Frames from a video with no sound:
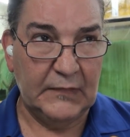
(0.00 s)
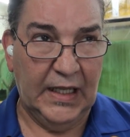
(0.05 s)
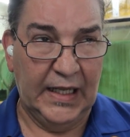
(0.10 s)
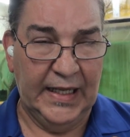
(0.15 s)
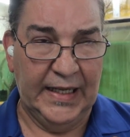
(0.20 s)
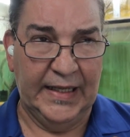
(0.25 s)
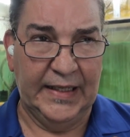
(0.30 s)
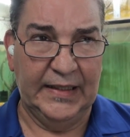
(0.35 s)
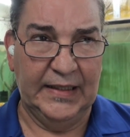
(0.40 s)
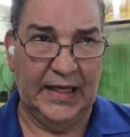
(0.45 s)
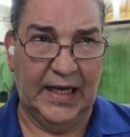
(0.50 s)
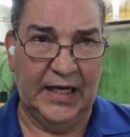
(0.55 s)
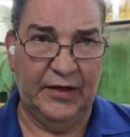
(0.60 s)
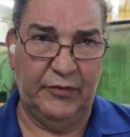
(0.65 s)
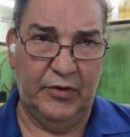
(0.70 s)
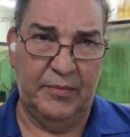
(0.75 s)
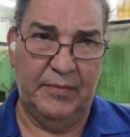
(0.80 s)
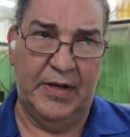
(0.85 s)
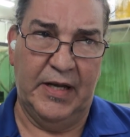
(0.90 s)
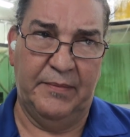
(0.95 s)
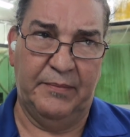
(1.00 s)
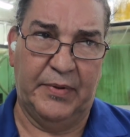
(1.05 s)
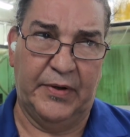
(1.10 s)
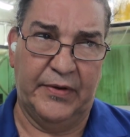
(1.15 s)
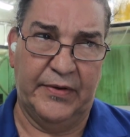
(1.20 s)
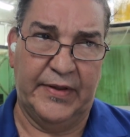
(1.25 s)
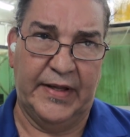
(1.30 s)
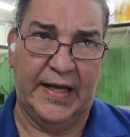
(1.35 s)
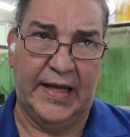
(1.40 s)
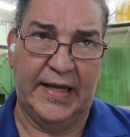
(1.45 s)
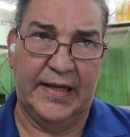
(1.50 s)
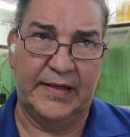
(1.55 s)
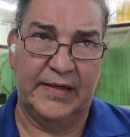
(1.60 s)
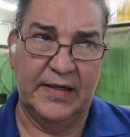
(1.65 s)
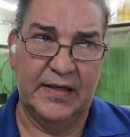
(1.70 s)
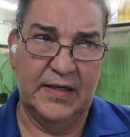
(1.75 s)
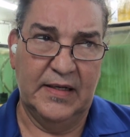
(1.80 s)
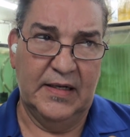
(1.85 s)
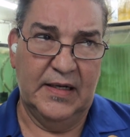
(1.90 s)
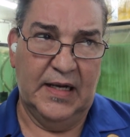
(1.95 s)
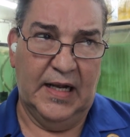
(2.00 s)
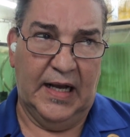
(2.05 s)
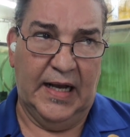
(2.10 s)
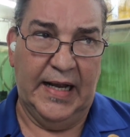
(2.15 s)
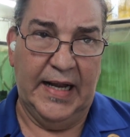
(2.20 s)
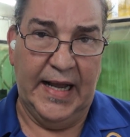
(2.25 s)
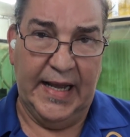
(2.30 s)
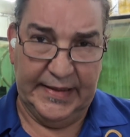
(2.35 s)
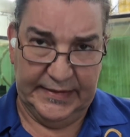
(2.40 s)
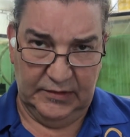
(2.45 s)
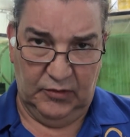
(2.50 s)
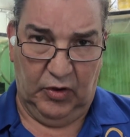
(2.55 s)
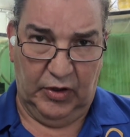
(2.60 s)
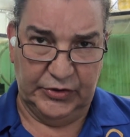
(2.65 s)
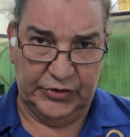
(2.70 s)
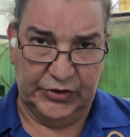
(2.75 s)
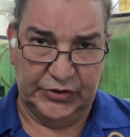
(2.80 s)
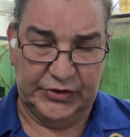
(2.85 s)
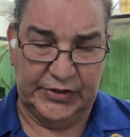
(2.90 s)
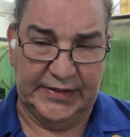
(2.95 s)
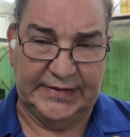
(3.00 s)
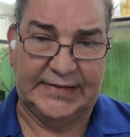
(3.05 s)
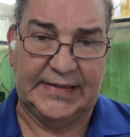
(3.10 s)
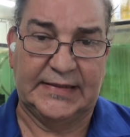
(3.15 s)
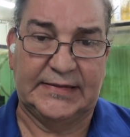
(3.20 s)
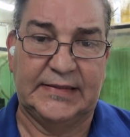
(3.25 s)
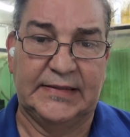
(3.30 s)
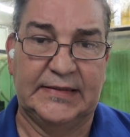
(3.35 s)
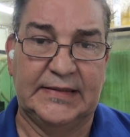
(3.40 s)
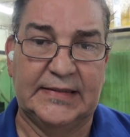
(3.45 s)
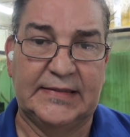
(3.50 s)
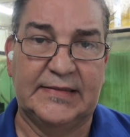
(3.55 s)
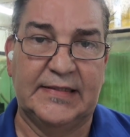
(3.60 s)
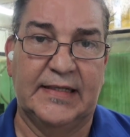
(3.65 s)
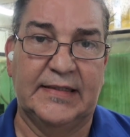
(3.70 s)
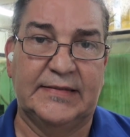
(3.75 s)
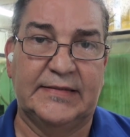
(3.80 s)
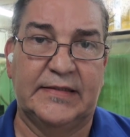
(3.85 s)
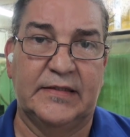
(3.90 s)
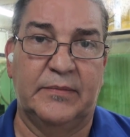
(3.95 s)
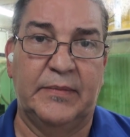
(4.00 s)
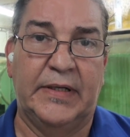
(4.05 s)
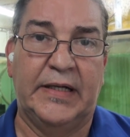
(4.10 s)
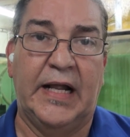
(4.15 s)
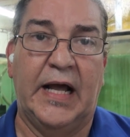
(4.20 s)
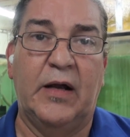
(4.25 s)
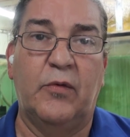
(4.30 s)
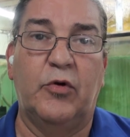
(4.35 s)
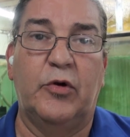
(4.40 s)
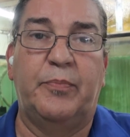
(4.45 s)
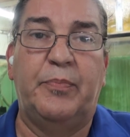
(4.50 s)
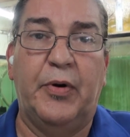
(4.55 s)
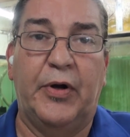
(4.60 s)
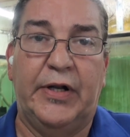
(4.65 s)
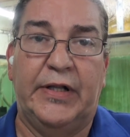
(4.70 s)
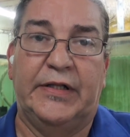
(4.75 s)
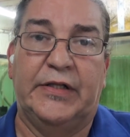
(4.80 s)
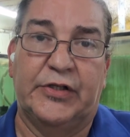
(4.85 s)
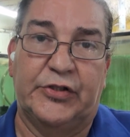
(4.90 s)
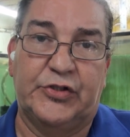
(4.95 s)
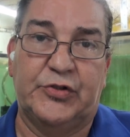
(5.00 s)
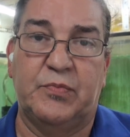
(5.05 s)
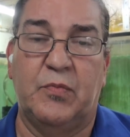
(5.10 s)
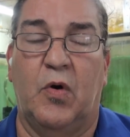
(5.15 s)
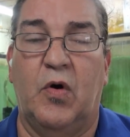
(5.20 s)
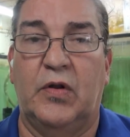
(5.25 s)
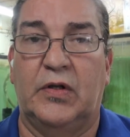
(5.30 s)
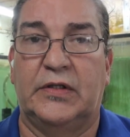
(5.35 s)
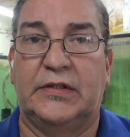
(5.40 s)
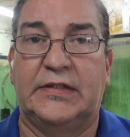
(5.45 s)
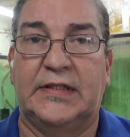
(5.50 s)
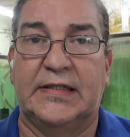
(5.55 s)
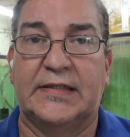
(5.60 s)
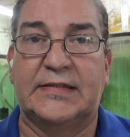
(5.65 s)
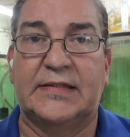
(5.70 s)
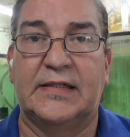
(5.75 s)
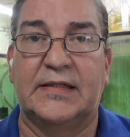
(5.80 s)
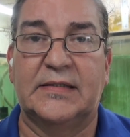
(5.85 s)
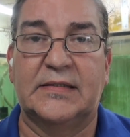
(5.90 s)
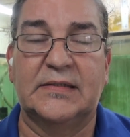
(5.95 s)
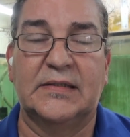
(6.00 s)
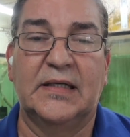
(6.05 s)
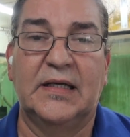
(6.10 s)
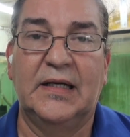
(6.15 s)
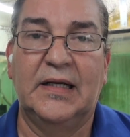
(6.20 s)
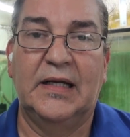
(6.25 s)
And I remember that I had larger discus in the system, and I would put in the smaller discus,